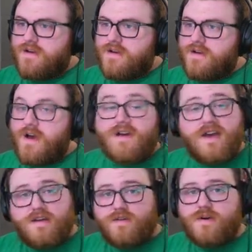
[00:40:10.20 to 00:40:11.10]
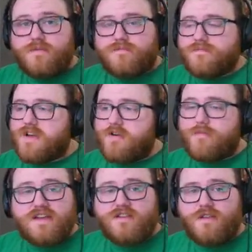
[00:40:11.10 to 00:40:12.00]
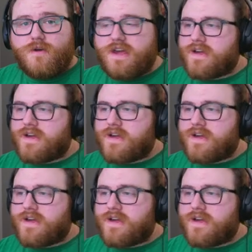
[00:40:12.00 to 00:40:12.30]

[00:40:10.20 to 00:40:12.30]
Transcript: Okay, well, going back to looting.